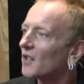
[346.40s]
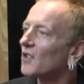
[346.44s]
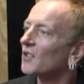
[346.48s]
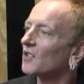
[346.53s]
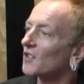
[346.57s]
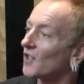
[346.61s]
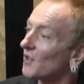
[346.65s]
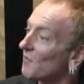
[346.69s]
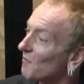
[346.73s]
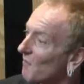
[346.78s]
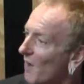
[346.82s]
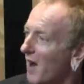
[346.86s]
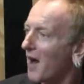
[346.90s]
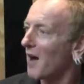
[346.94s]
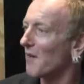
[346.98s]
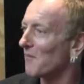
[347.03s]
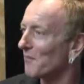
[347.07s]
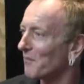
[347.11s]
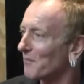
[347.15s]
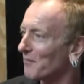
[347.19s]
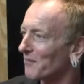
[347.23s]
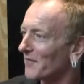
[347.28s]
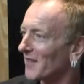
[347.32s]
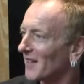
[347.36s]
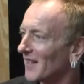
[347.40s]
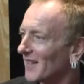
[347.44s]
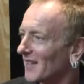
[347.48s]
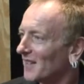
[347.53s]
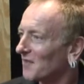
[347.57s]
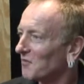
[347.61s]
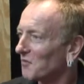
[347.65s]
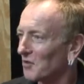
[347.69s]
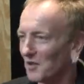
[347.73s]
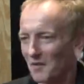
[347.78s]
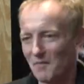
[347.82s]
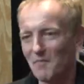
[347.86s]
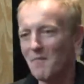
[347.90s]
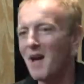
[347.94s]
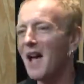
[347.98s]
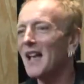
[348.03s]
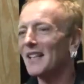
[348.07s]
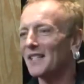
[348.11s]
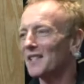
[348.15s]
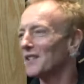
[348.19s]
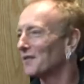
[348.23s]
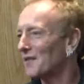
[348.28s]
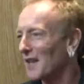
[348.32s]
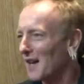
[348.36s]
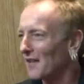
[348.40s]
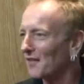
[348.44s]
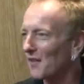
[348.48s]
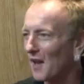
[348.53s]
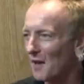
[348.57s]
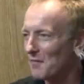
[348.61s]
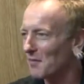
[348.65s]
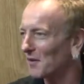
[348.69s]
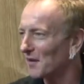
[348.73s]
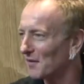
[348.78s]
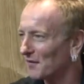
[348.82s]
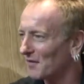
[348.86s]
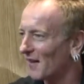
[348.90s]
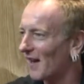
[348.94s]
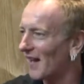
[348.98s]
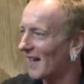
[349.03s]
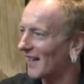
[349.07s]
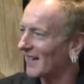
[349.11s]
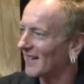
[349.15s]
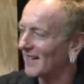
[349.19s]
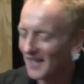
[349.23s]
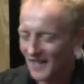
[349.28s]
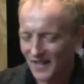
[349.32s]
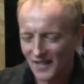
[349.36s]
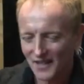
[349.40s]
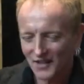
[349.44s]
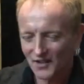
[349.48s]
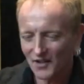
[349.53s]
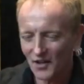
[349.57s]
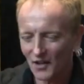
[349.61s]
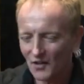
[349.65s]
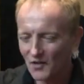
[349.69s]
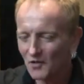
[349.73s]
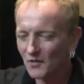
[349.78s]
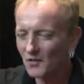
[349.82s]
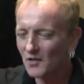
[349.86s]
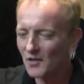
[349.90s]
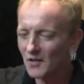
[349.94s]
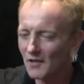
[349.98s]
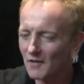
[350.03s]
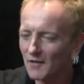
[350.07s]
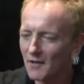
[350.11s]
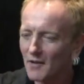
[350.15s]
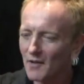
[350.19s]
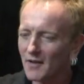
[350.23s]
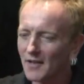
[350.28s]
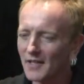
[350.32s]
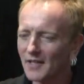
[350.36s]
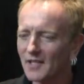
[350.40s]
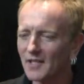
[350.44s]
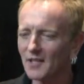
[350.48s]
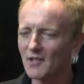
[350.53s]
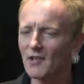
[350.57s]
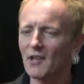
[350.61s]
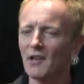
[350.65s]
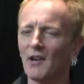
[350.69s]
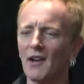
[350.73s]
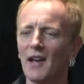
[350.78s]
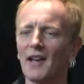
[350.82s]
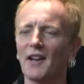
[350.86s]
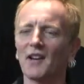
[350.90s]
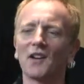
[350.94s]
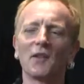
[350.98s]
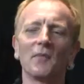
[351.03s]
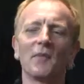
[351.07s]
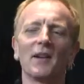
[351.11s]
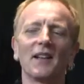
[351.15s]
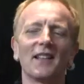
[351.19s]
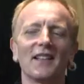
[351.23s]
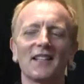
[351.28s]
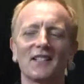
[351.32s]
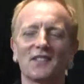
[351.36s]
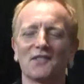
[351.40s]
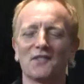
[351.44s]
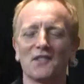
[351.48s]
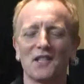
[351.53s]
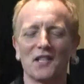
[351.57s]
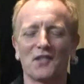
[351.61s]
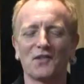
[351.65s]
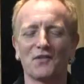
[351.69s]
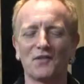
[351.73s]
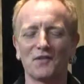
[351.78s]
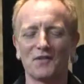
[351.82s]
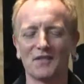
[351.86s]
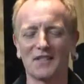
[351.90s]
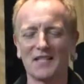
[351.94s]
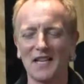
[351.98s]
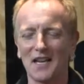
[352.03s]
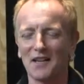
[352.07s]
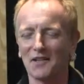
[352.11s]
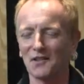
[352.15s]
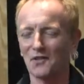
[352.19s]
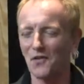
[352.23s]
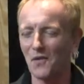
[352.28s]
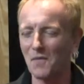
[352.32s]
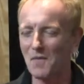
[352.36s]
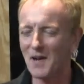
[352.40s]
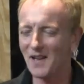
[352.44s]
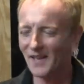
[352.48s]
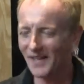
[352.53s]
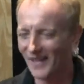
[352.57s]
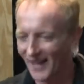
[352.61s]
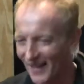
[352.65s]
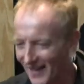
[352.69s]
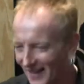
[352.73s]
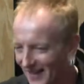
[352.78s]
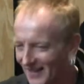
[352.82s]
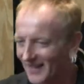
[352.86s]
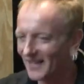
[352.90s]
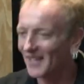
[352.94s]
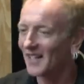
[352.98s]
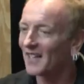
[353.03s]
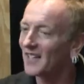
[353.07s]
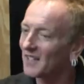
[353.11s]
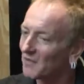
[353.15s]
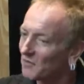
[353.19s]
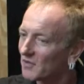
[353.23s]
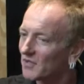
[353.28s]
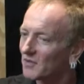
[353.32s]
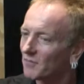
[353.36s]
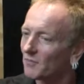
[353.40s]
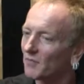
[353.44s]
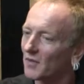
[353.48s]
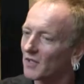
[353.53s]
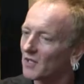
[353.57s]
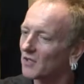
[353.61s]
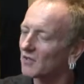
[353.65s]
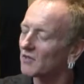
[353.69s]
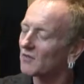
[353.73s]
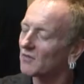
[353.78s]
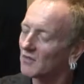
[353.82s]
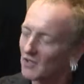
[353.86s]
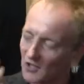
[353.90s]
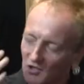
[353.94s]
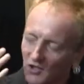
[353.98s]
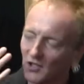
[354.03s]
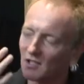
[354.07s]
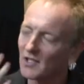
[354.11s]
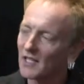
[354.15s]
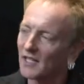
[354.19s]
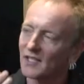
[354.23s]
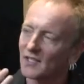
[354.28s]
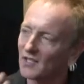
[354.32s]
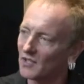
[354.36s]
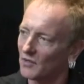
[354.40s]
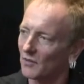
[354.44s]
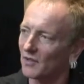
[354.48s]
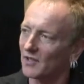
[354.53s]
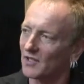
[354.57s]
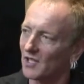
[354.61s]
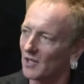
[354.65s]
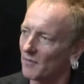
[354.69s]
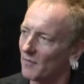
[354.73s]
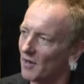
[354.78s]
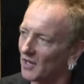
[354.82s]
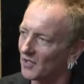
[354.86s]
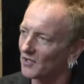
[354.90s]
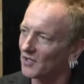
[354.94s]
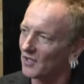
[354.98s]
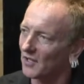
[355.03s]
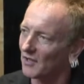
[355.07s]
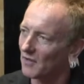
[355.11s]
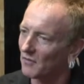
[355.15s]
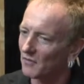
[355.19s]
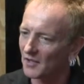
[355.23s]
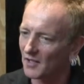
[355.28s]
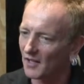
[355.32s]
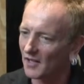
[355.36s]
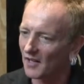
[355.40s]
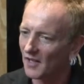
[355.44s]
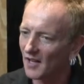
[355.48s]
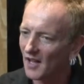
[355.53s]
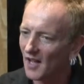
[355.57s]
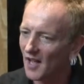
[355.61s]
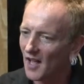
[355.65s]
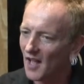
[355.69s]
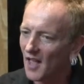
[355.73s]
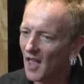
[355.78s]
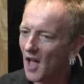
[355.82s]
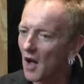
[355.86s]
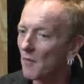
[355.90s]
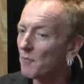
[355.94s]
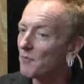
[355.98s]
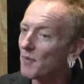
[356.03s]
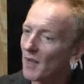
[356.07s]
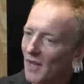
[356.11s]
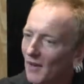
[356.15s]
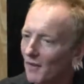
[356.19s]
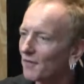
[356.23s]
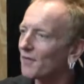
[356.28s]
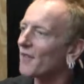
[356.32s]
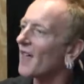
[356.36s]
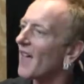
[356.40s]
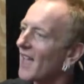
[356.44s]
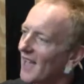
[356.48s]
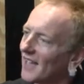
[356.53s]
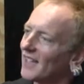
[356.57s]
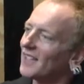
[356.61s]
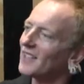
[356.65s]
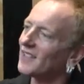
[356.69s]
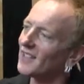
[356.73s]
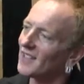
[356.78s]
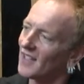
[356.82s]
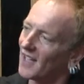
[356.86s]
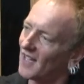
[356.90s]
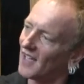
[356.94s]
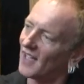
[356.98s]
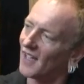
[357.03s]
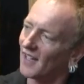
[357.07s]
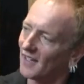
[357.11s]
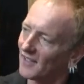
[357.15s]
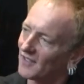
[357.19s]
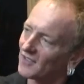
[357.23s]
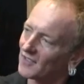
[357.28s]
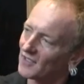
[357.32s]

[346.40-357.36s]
Because her mum was a massive Def Leppard fan. So you hear this and you go, hang on a minute, this sounds familiar. And it was because she'd listened to it so much, so there was a bit of that in there.